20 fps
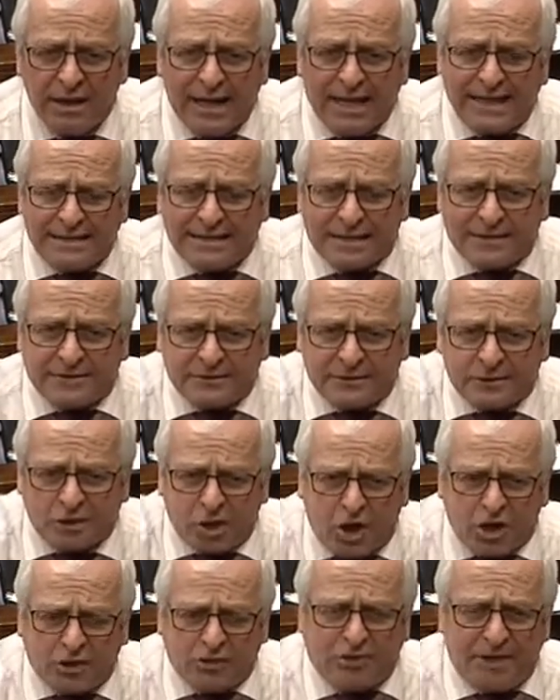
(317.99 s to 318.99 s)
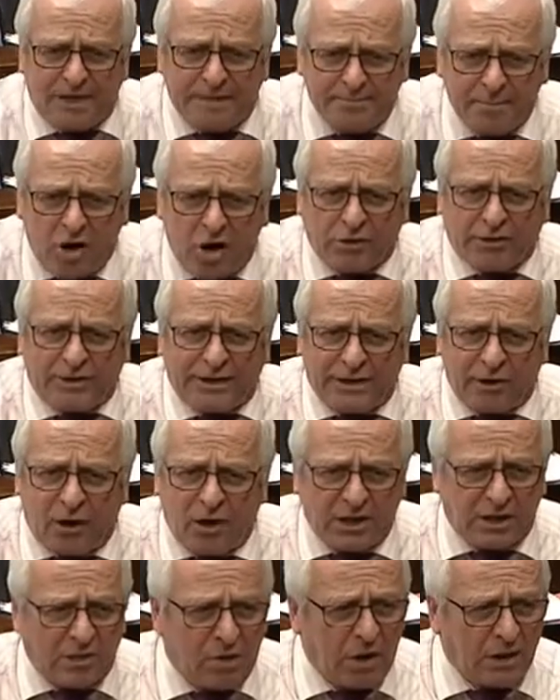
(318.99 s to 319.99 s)
It's a dirty, murky
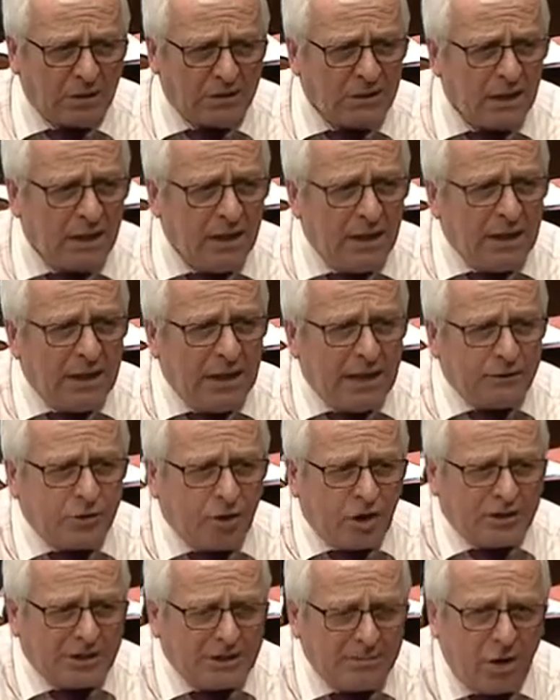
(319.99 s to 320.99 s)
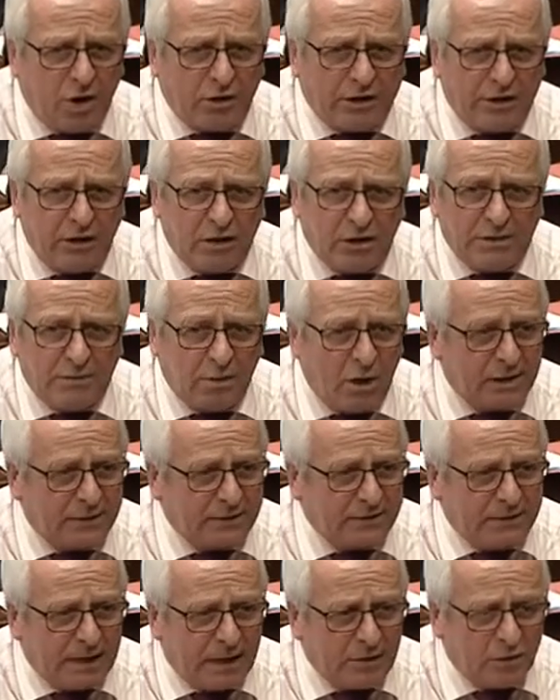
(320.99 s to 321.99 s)
underworld. A dirty, murky underworld,
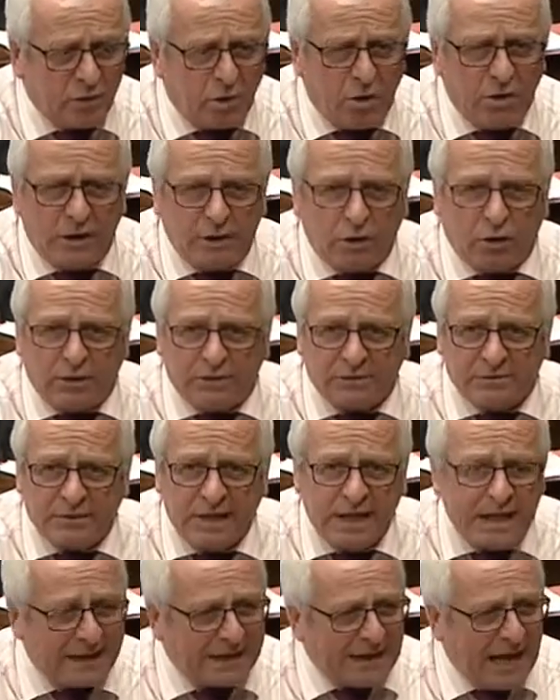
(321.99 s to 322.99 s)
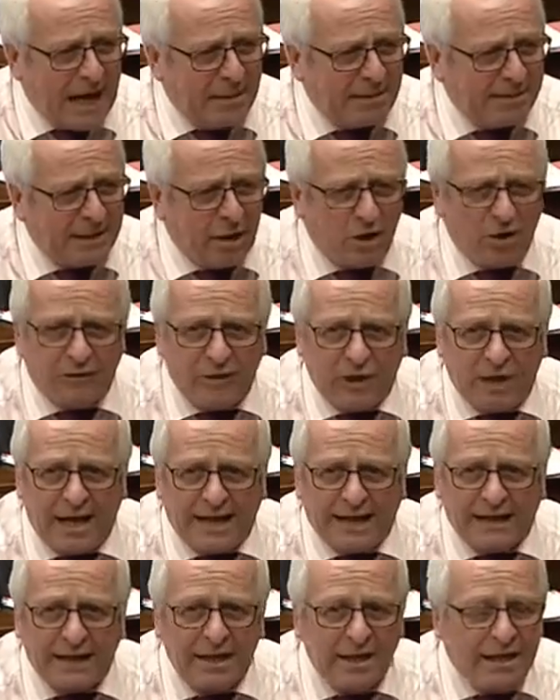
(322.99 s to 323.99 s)
Cola, you can calm me down if you
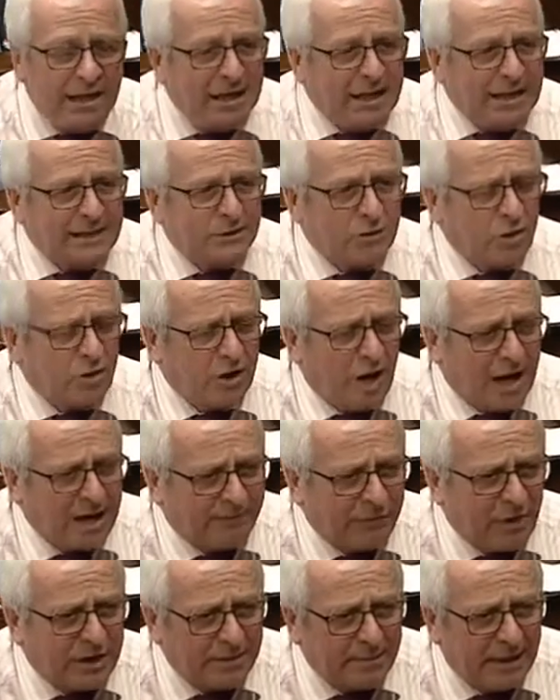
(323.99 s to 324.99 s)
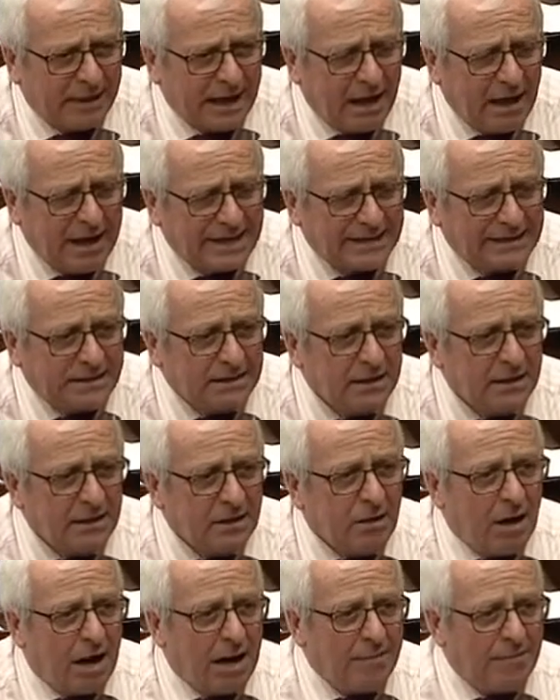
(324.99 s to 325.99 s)
like. It's going on in front of my eyes.
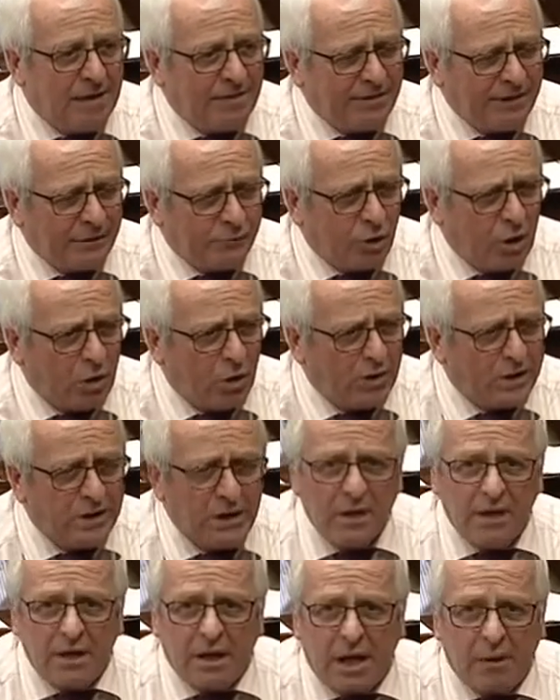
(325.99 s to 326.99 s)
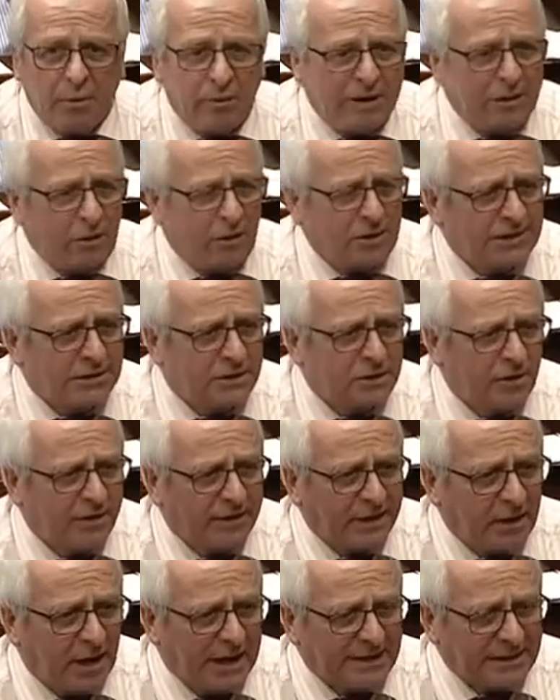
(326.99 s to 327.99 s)
I'm living through it, and we're going to
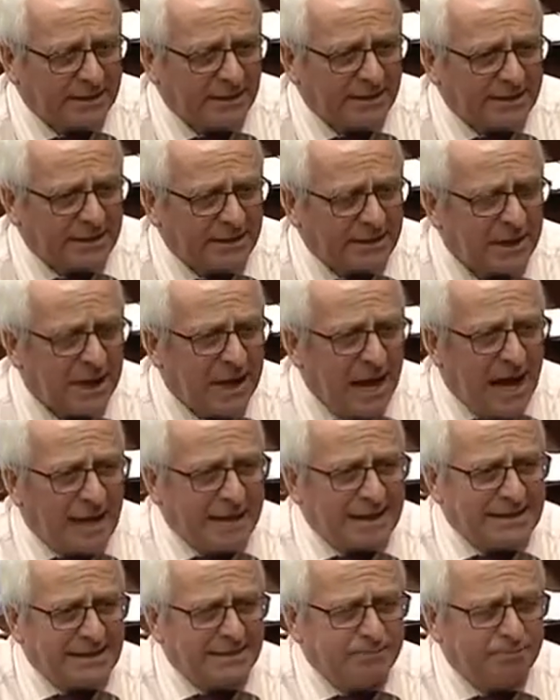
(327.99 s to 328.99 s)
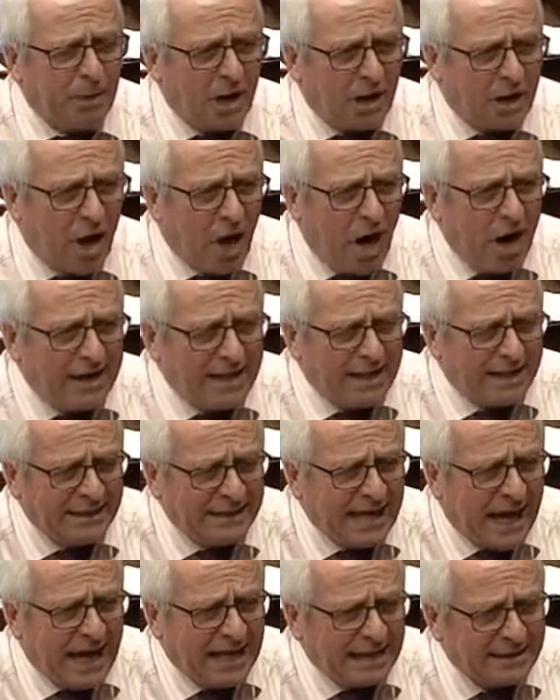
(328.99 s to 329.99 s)
suffer the consequences. And these marauding
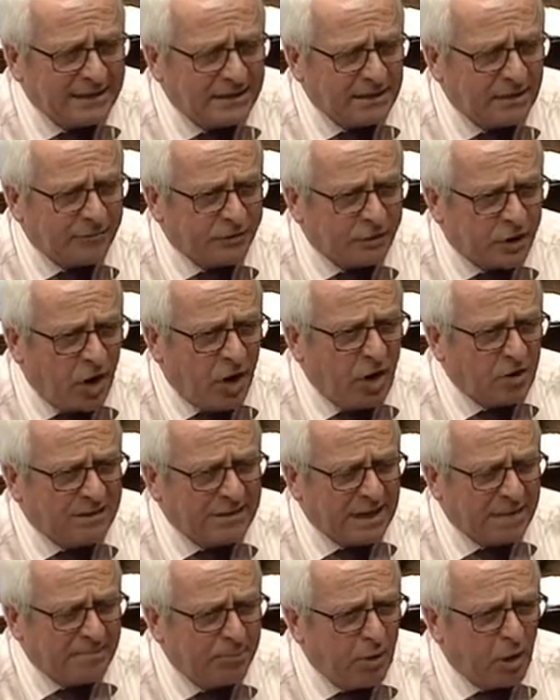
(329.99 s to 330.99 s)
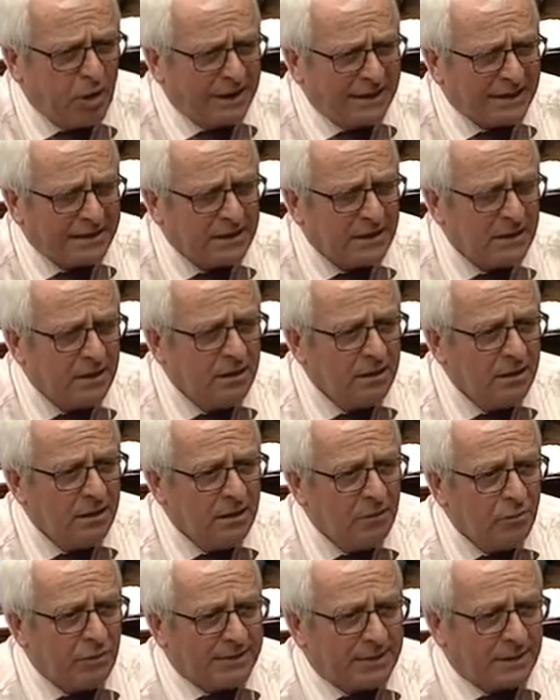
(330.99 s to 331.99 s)
gangs of thugs and bullies,
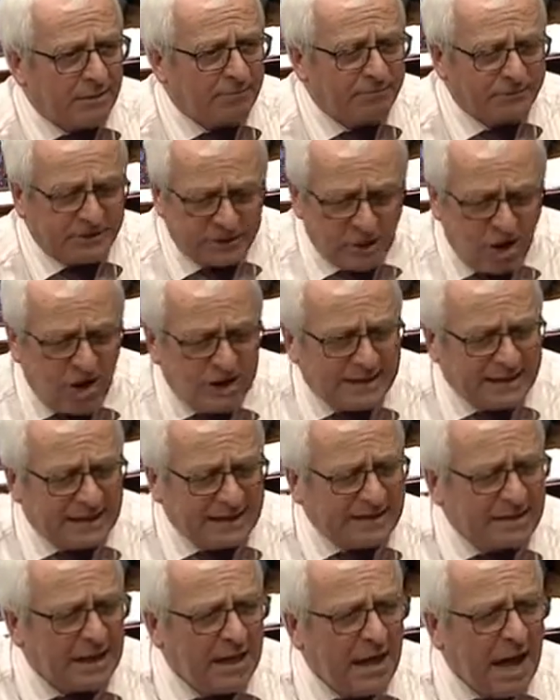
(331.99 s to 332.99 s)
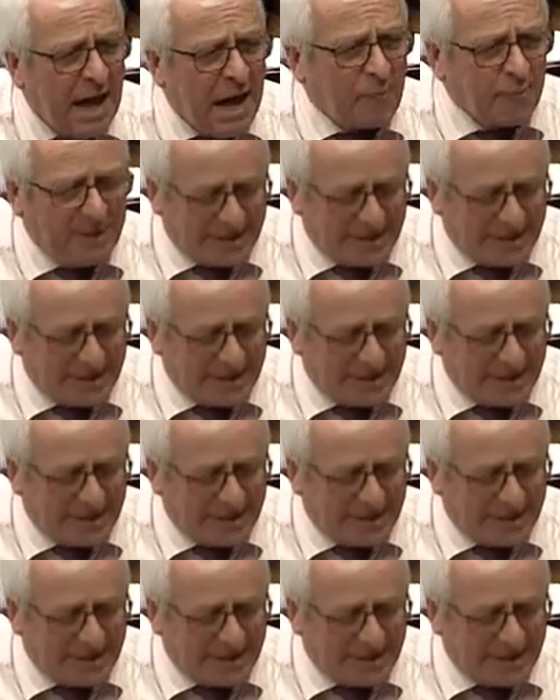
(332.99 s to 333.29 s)
with their sulkies and